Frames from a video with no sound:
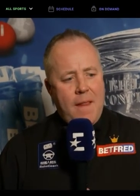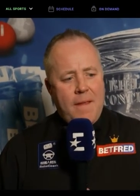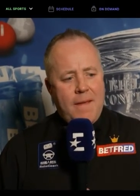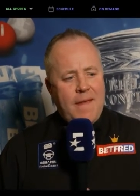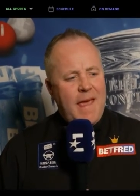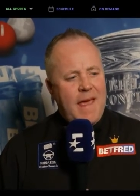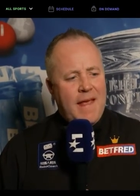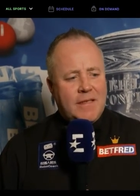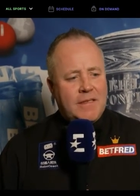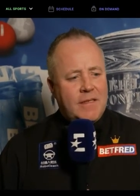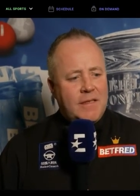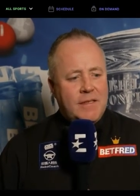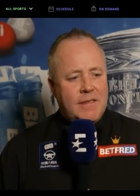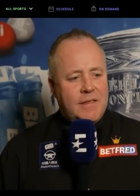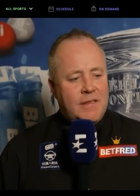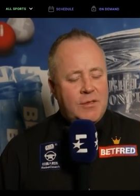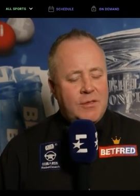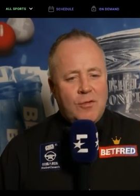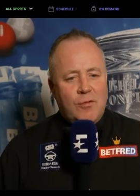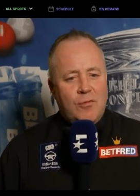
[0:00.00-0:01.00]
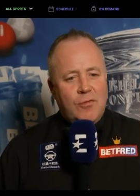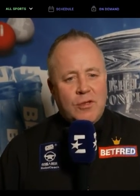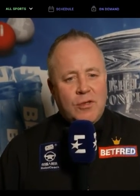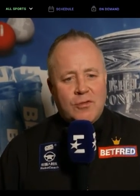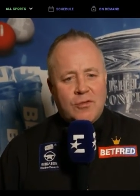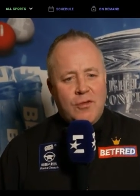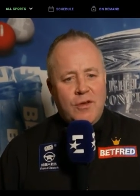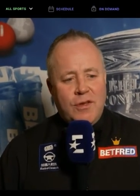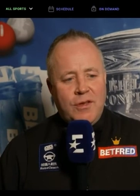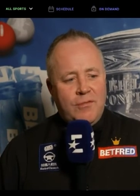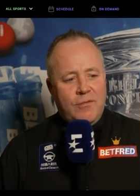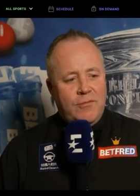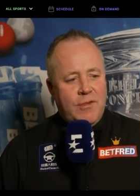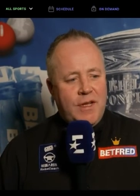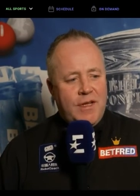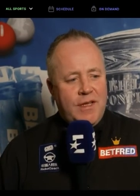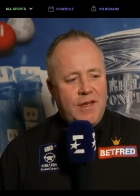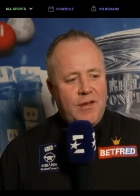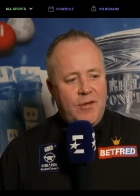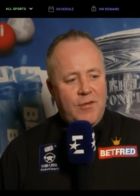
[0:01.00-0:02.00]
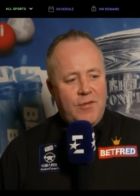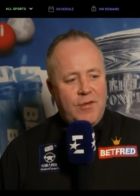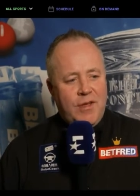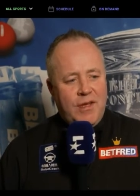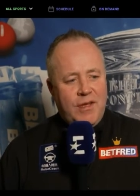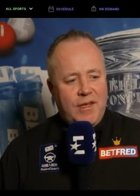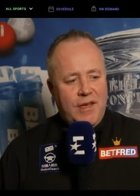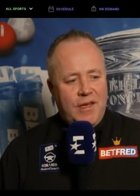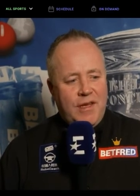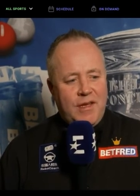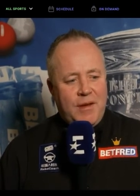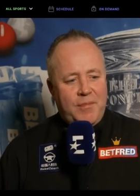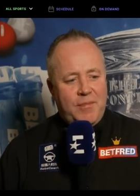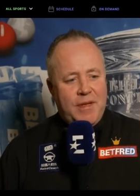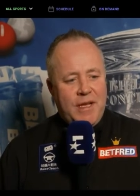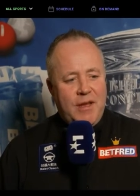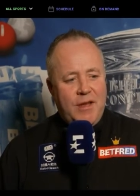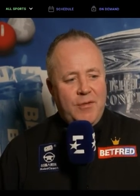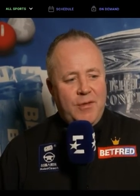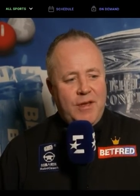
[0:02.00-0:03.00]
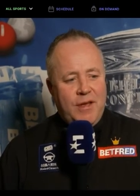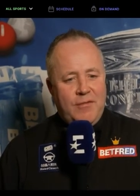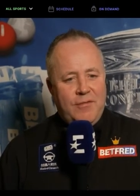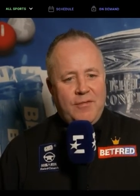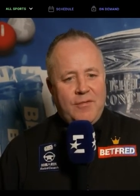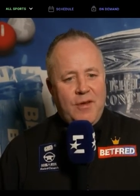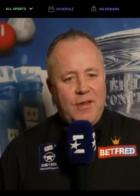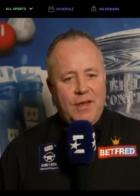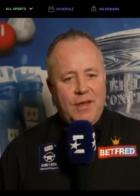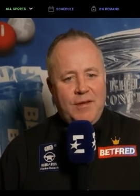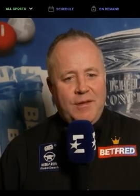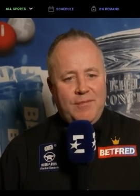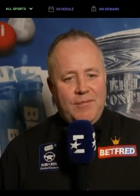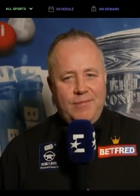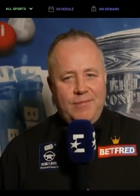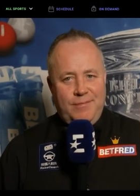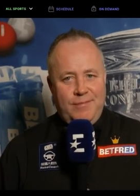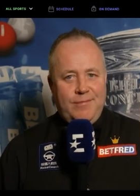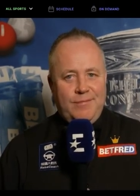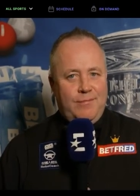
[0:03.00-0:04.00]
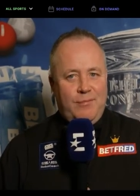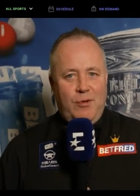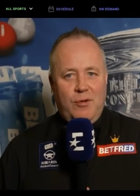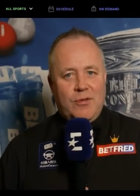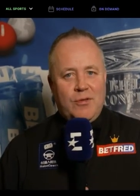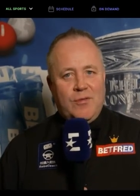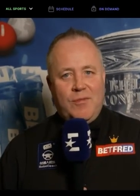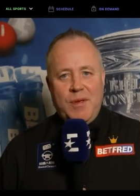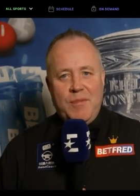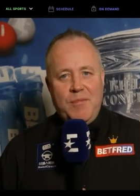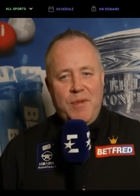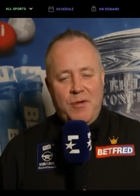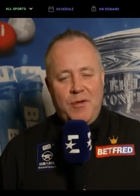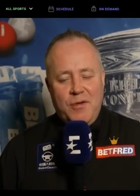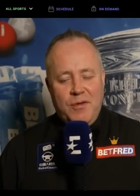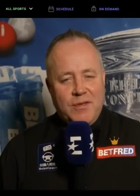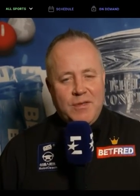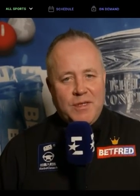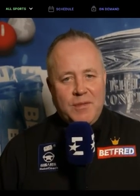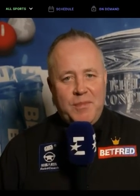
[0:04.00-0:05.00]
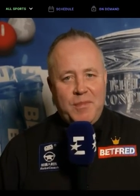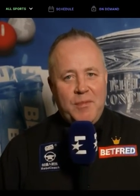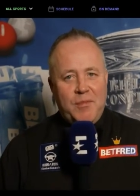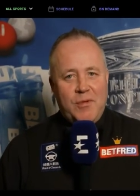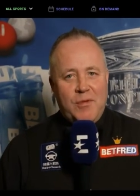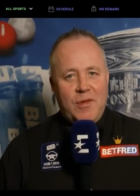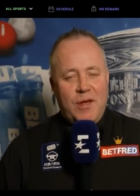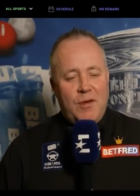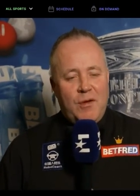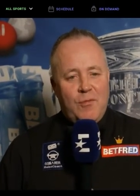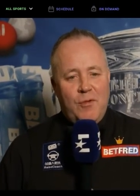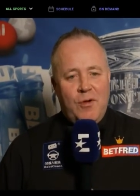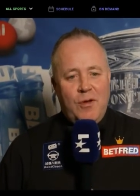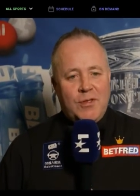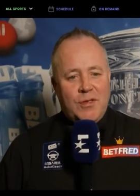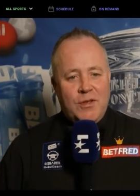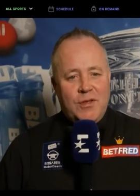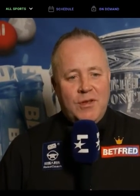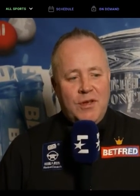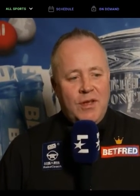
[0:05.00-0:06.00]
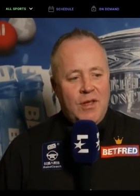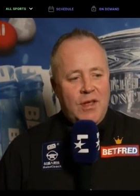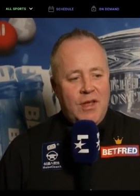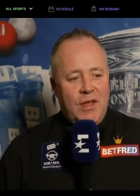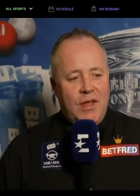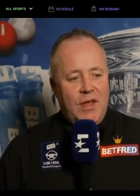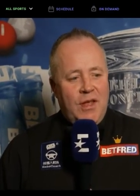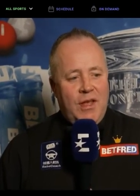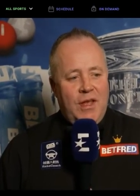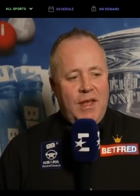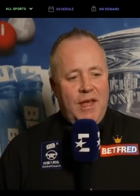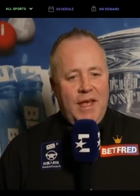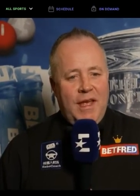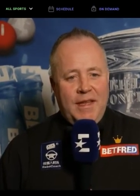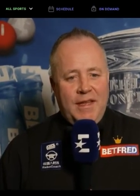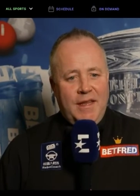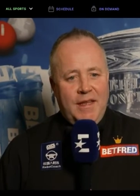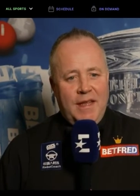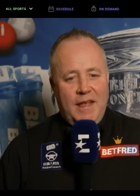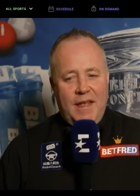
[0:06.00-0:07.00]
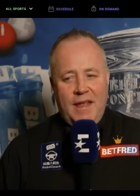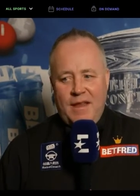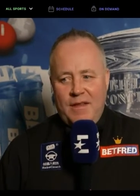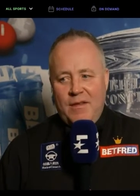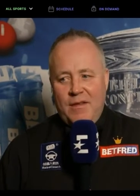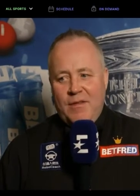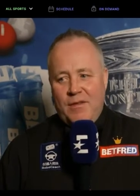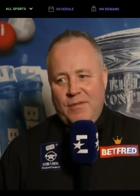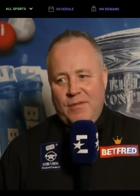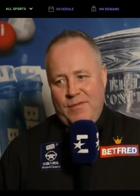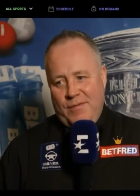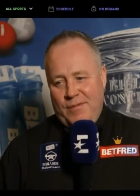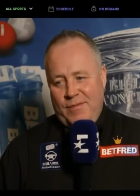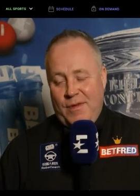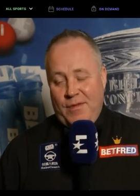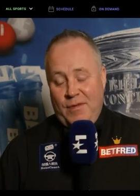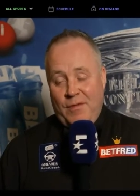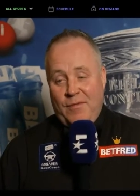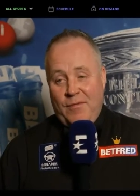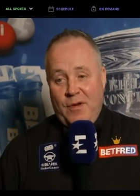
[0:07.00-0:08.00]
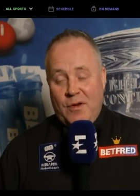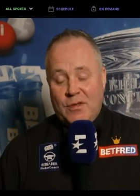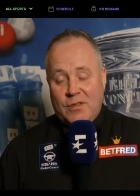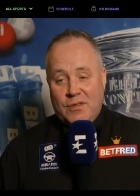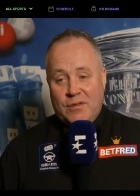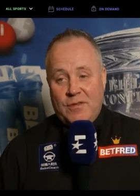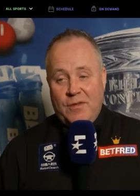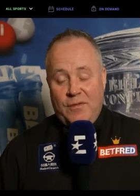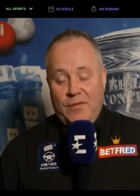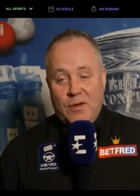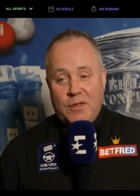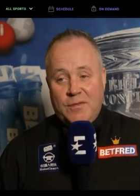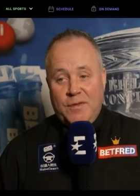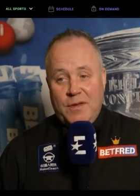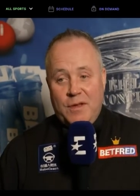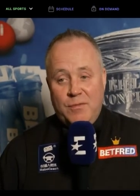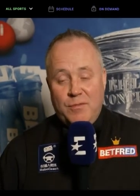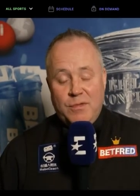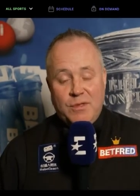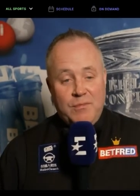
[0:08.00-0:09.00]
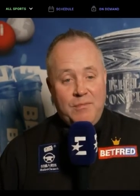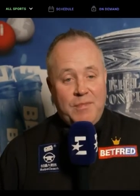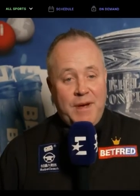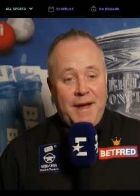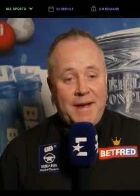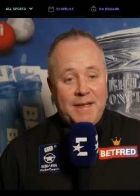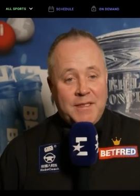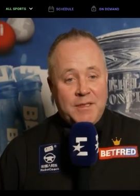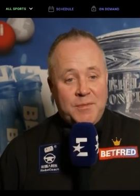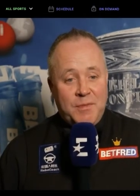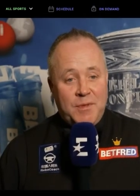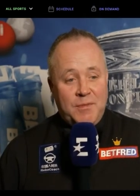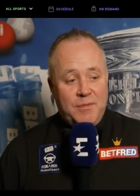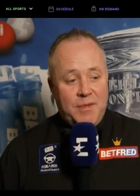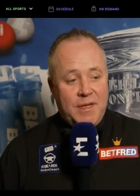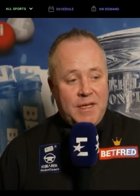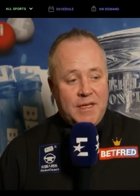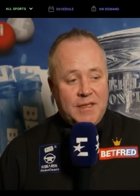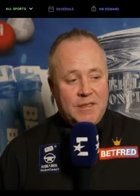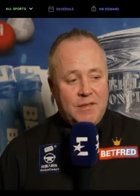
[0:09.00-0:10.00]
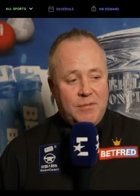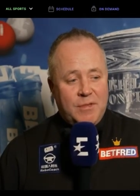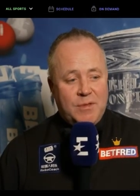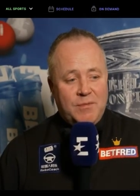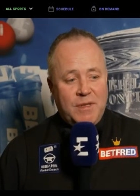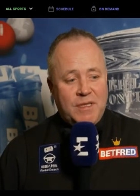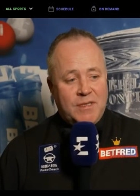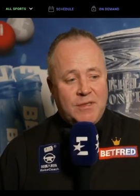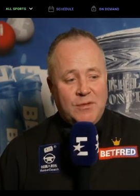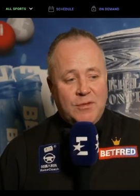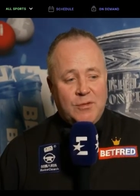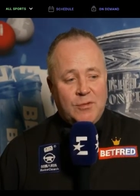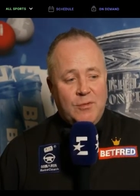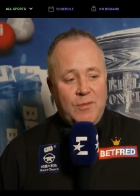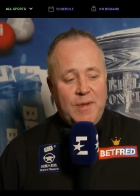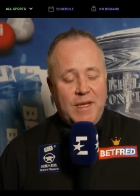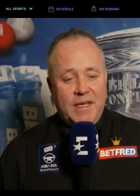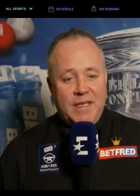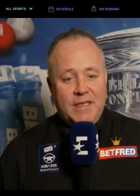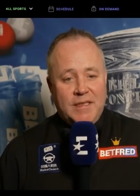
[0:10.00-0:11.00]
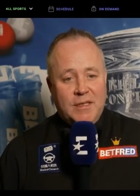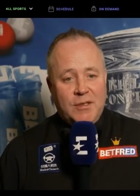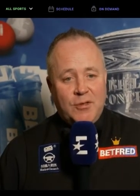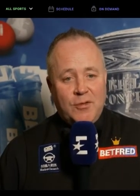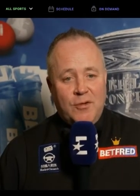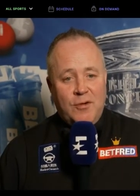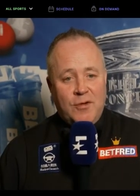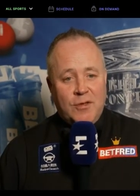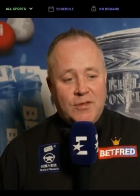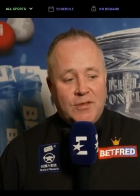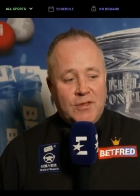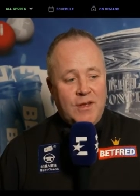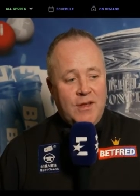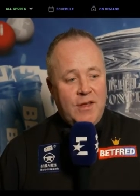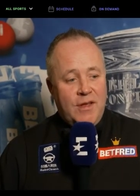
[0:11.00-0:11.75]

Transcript: Yes, yeah, it's soul-destroying, really. Now, you're playing out there in front of possibly millions of people that are watching. And the first feeling was embarrassment, because I was missing so many easy shots.